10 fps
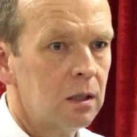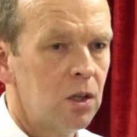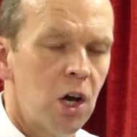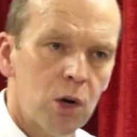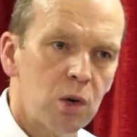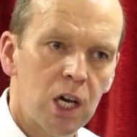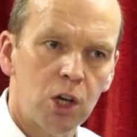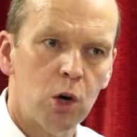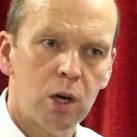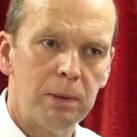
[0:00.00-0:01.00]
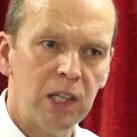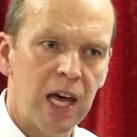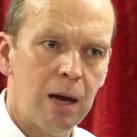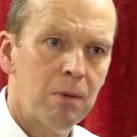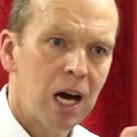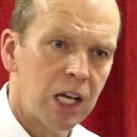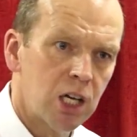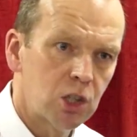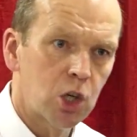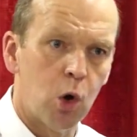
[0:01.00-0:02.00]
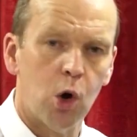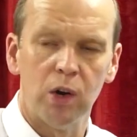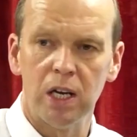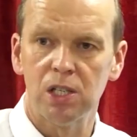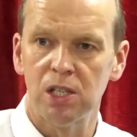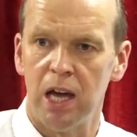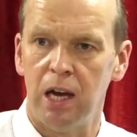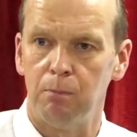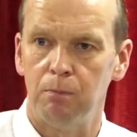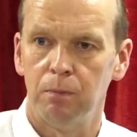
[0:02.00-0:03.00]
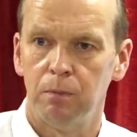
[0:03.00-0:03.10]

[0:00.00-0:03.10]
Not only a notable name, a notorious name.